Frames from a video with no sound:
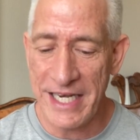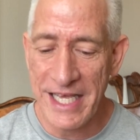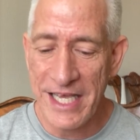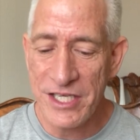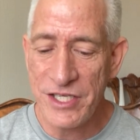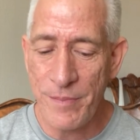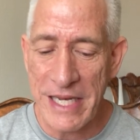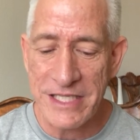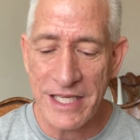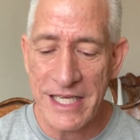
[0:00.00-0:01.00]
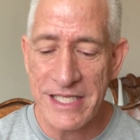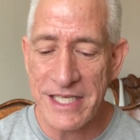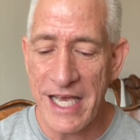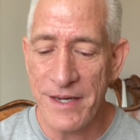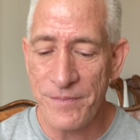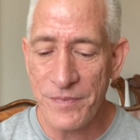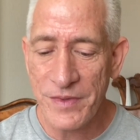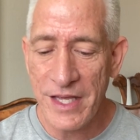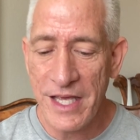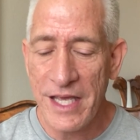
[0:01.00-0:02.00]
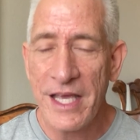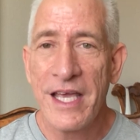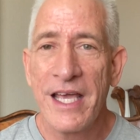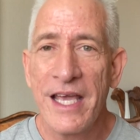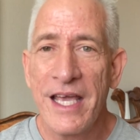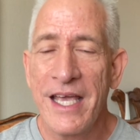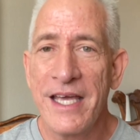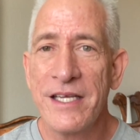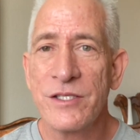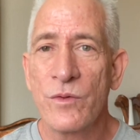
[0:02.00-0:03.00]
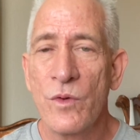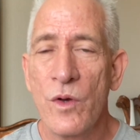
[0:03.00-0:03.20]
and she basically said, it is